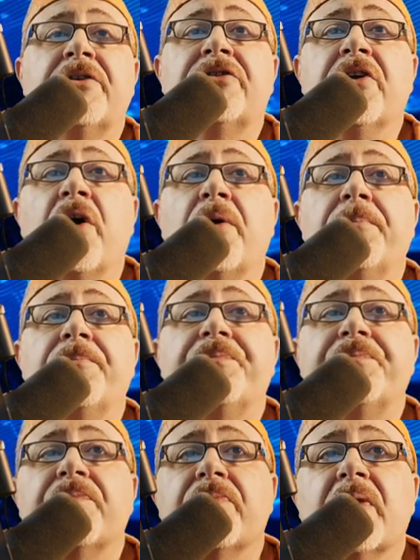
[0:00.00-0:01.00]
So
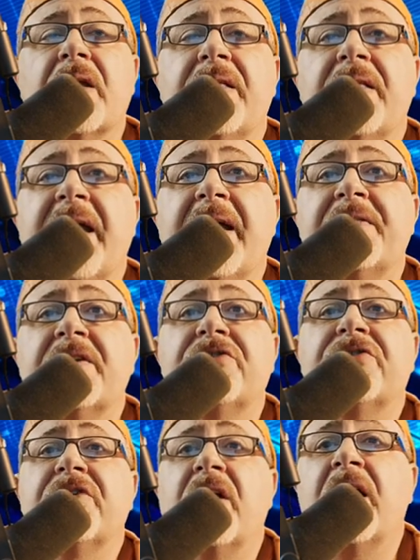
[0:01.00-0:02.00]
they had
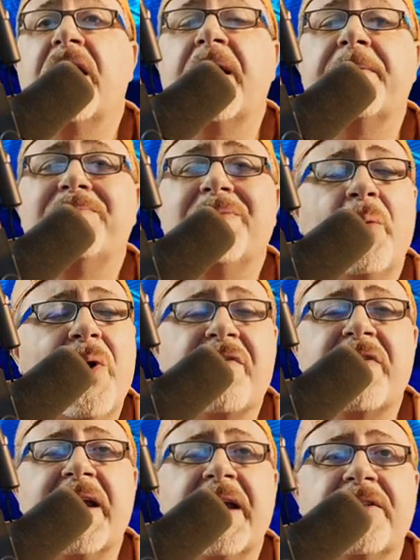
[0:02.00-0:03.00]
this,
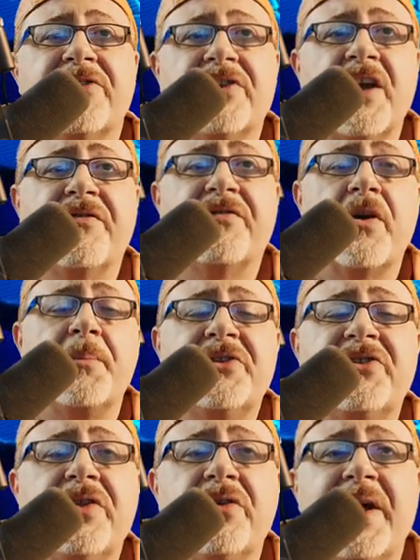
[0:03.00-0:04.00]
wherever I get stuff from,
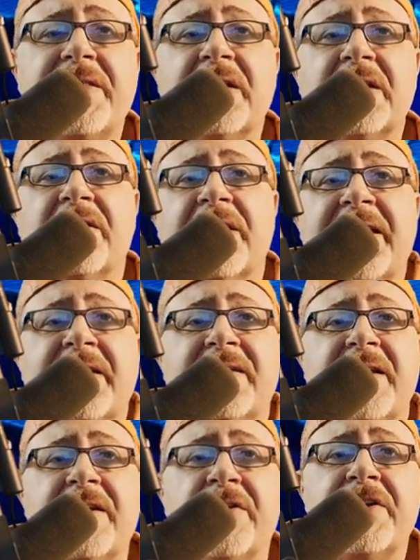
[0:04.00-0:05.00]
it's either on their
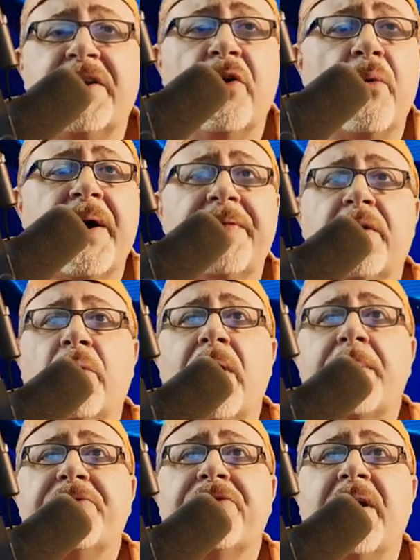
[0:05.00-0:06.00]
LinkedIn or you can go on their
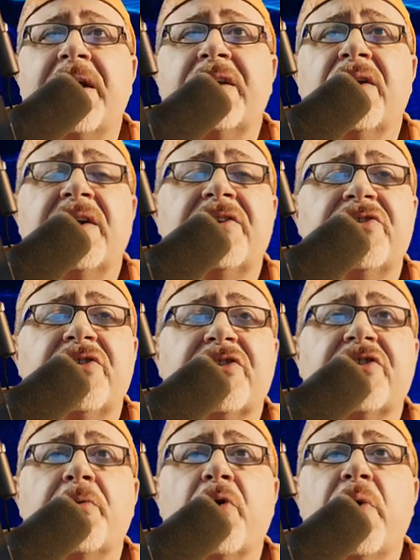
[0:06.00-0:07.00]
website. You know, I just
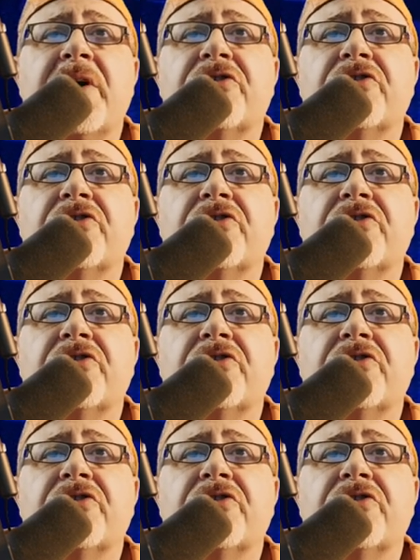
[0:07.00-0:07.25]
took some quick